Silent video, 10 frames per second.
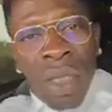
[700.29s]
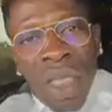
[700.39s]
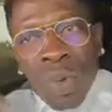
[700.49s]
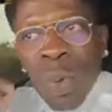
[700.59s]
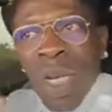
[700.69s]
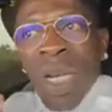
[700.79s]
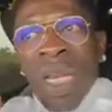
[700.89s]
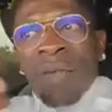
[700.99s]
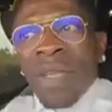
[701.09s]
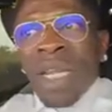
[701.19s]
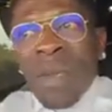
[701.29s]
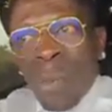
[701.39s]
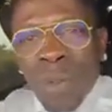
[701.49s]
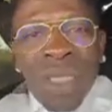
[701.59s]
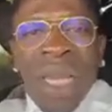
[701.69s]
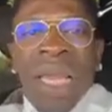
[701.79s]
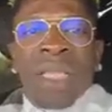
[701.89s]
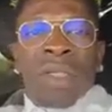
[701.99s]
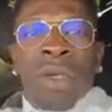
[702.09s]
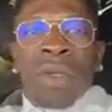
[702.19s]
It's when I laugh that they put their
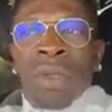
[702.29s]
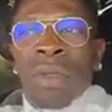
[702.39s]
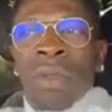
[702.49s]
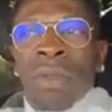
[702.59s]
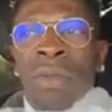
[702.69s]
light on.